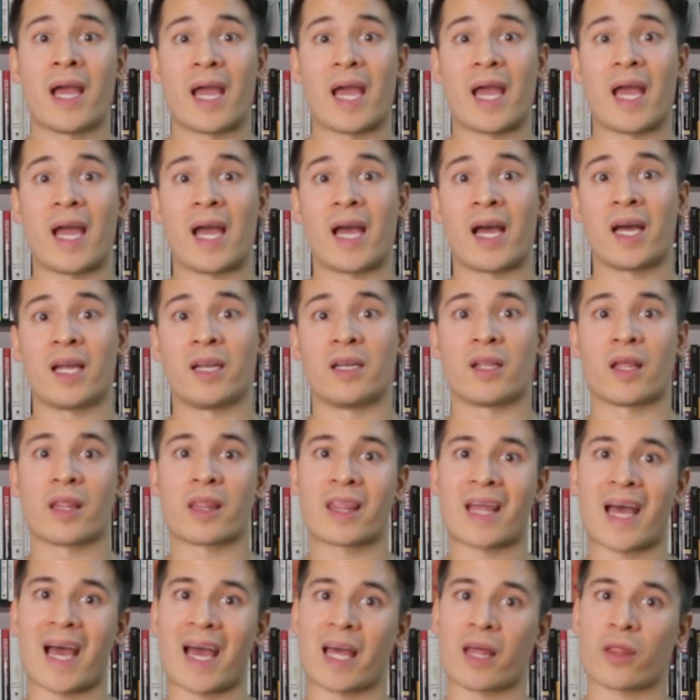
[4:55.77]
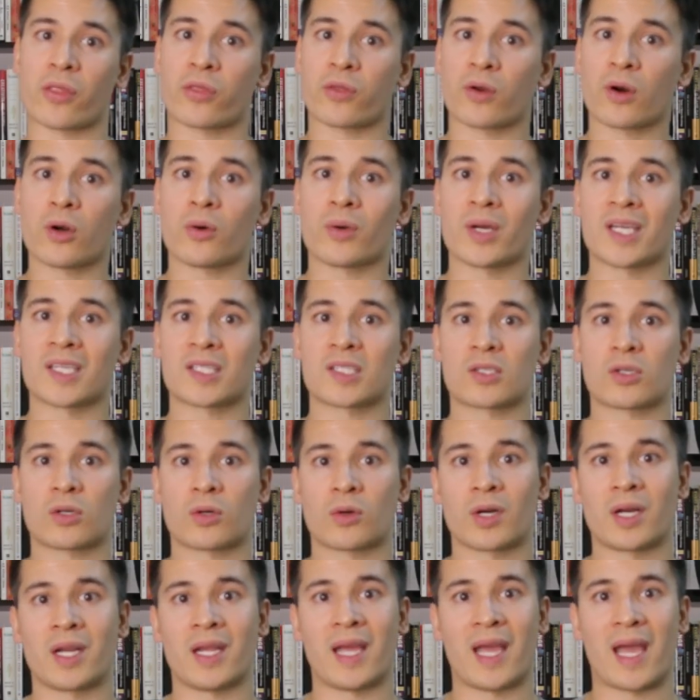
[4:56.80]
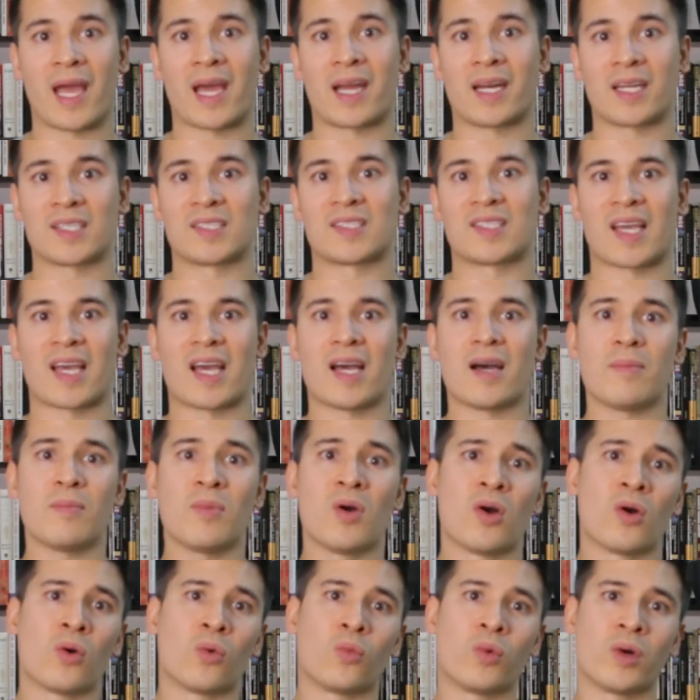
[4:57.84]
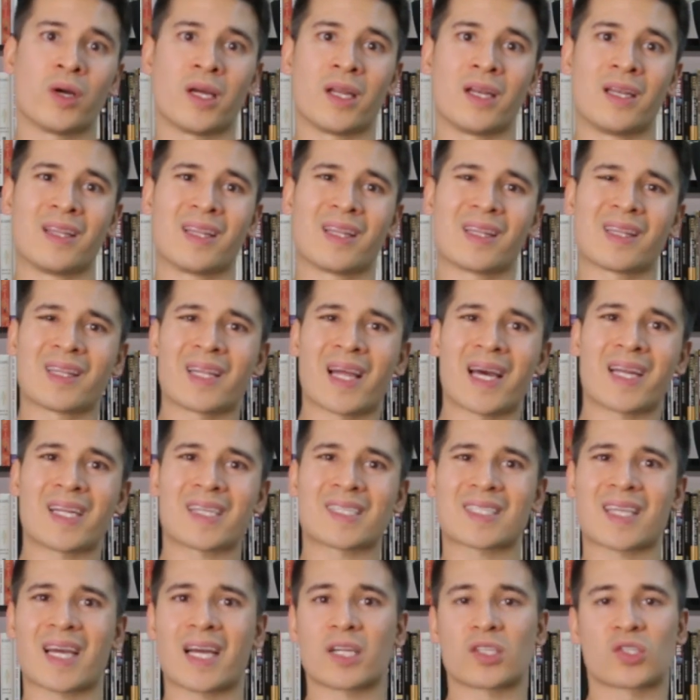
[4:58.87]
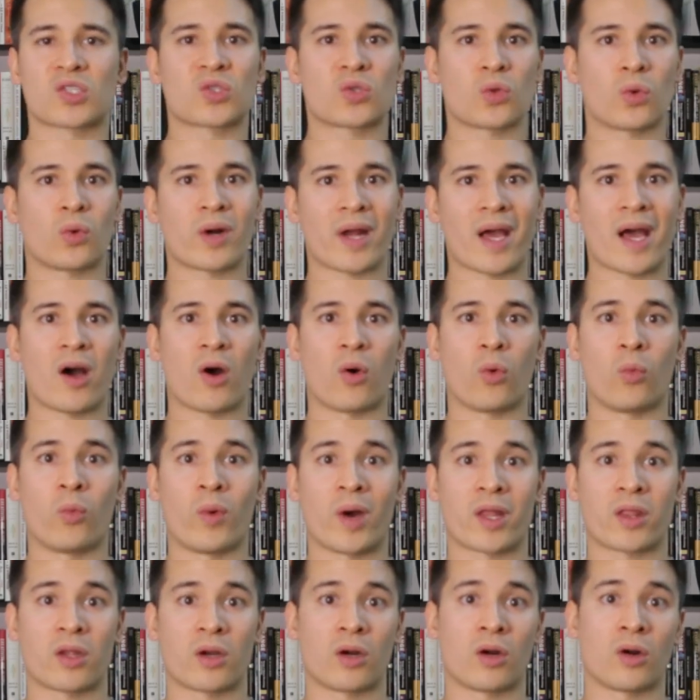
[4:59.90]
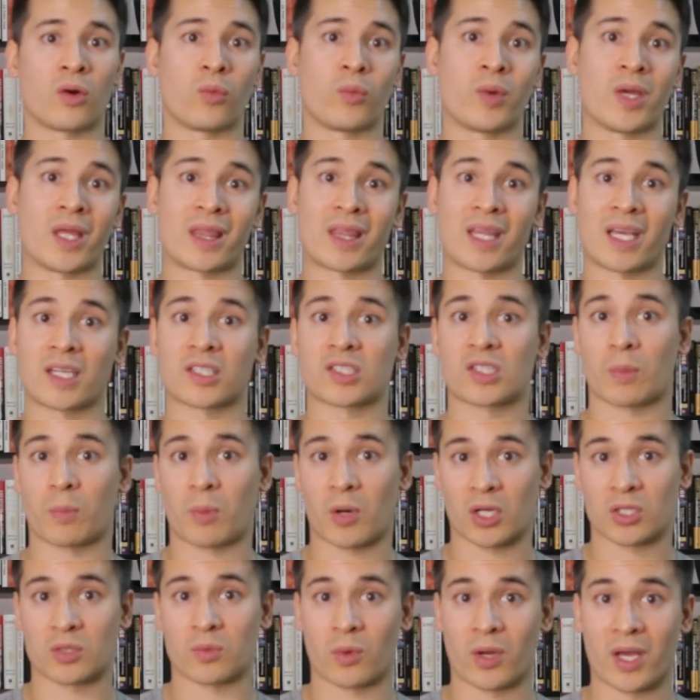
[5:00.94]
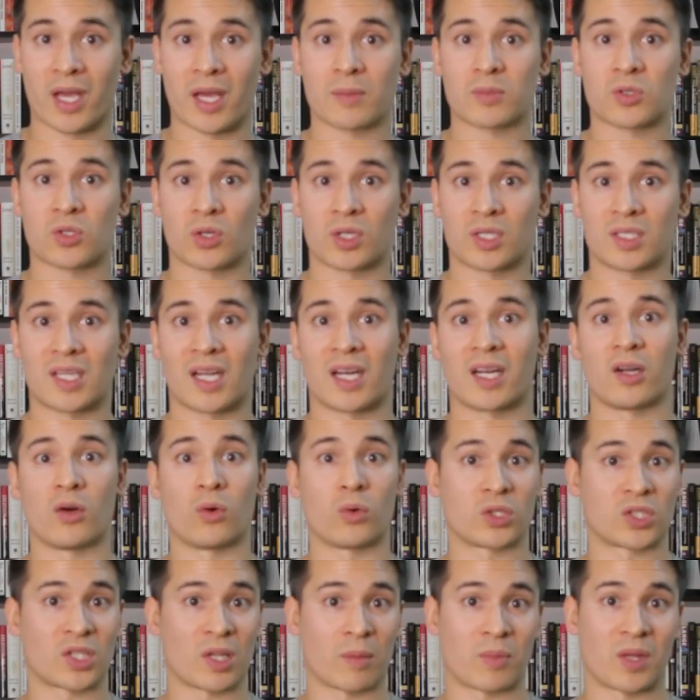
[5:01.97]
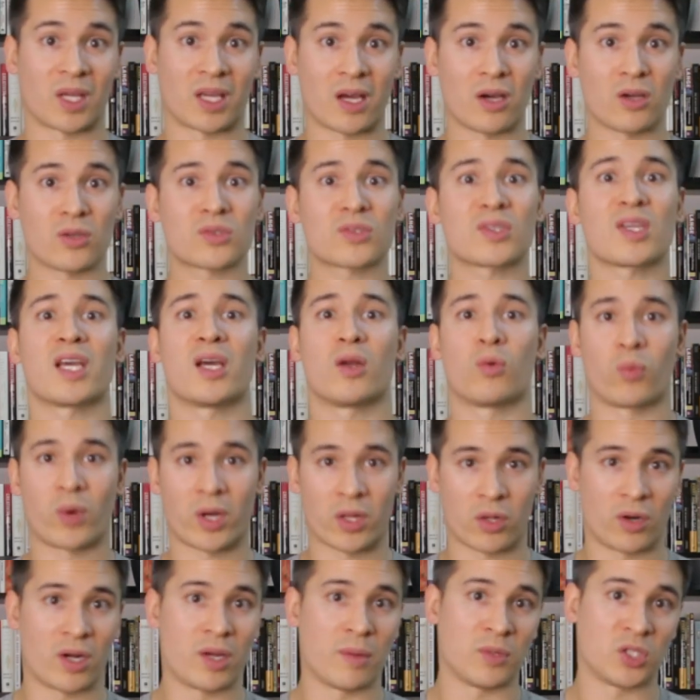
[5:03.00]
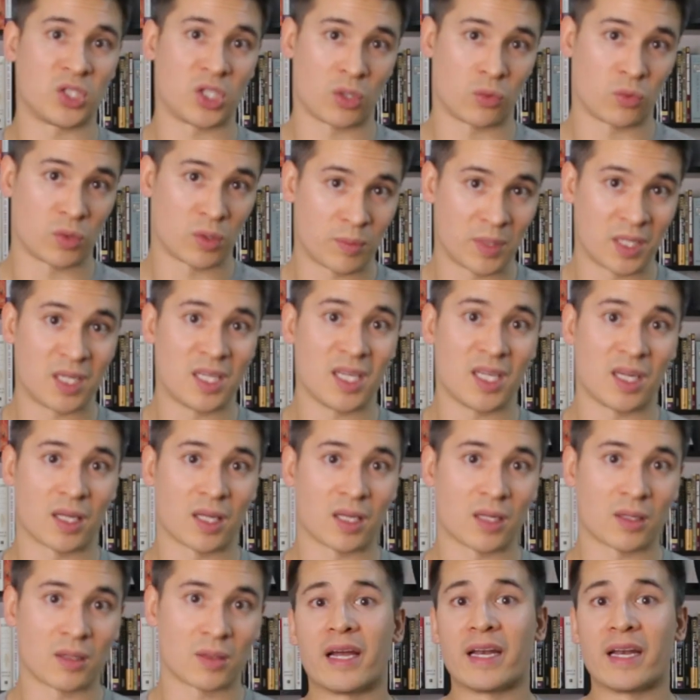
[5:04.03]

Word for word: And that thorough history and exam would let us kind of sort out whether we think it's the proximal hamstring tendon or something else, and whether imaging be needed.